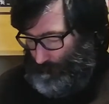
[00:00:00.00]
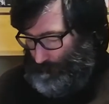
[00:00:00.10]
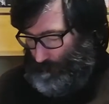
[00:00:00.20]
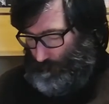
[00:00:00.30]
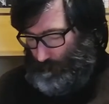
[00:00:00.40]

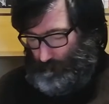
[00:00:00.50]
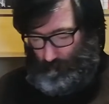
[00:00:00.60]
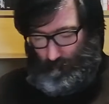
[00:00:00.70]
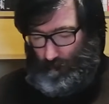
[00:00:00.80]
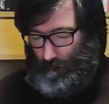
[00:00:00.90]

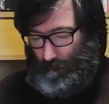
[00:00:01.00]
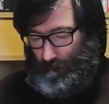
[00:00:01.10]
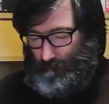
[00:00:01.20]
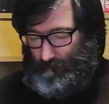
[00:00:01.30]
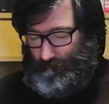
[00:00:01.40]
because he
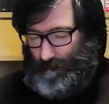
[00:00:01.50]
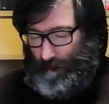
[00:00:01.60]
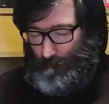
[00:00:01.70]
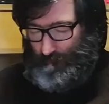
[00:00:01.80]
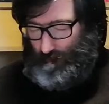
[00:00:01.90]
likes
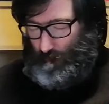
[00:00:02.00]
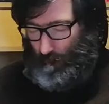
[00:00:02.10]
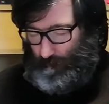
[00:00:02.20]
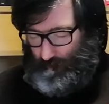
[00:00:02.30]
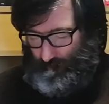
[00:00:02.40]
stamps, he
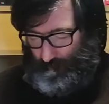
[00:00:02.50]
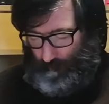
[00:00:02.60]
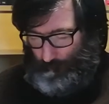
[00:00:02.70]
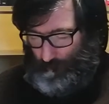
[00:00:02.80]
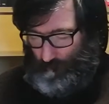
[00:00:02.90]
collects
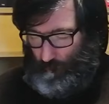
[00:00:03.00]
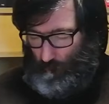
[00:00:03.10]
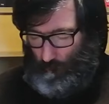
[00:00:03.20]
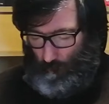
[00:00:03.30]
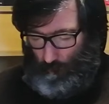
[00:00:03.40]
stamps, so